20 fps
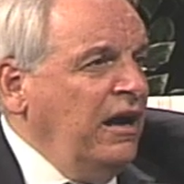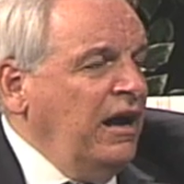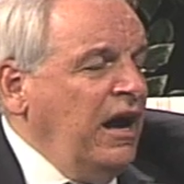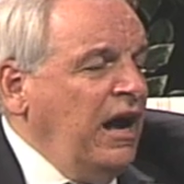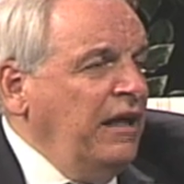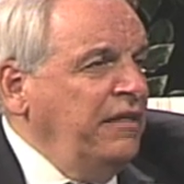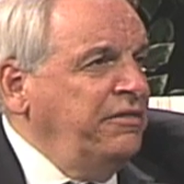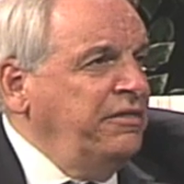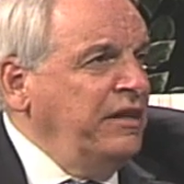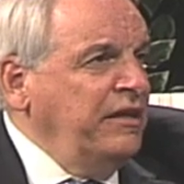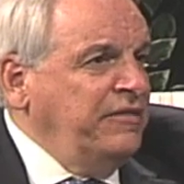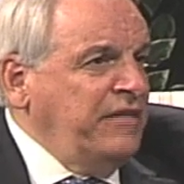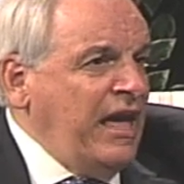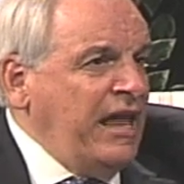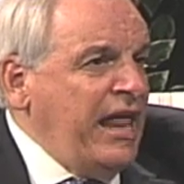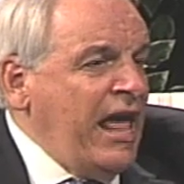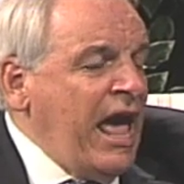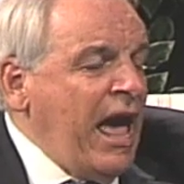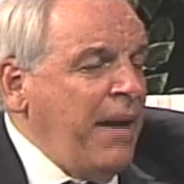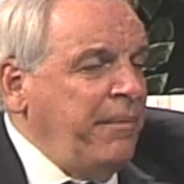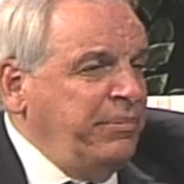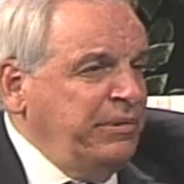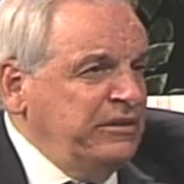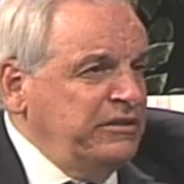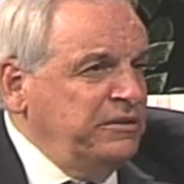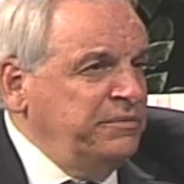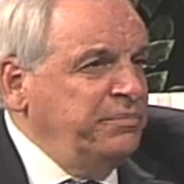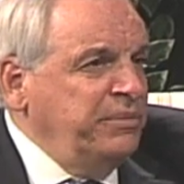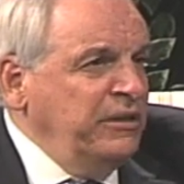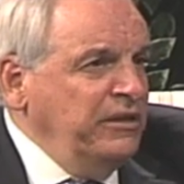I think that
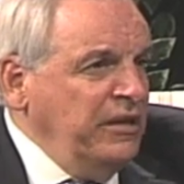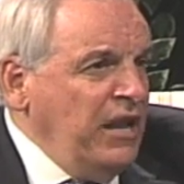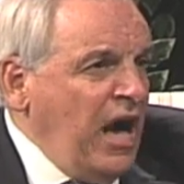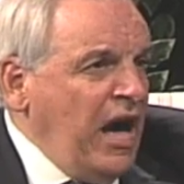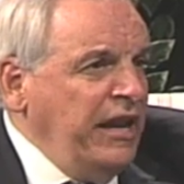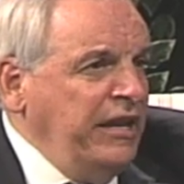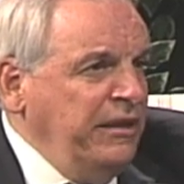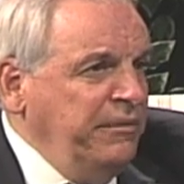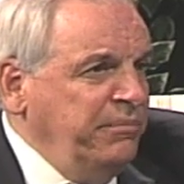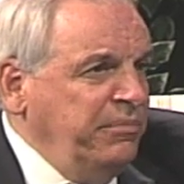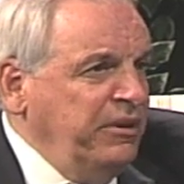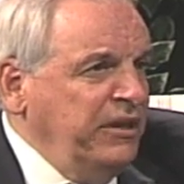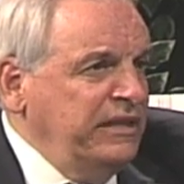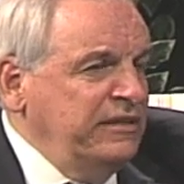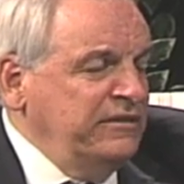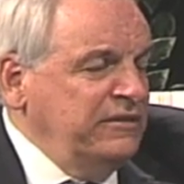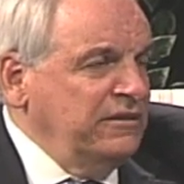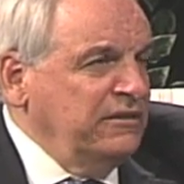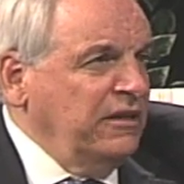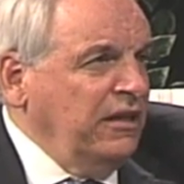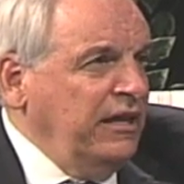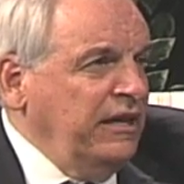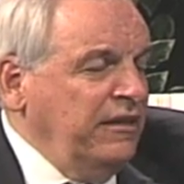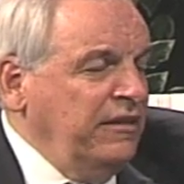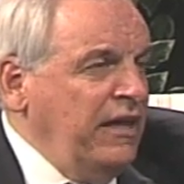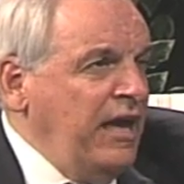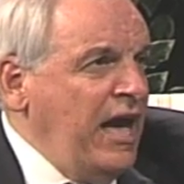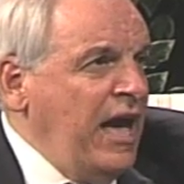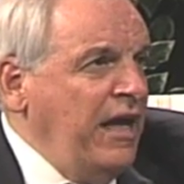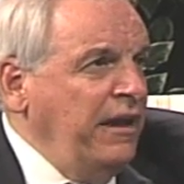happens, but not in places like
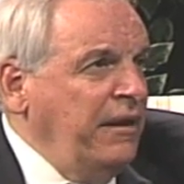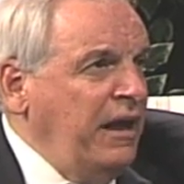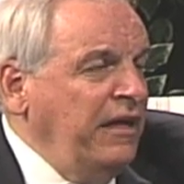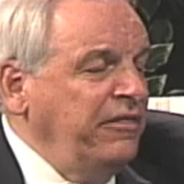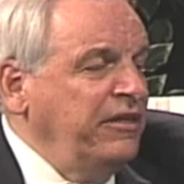that.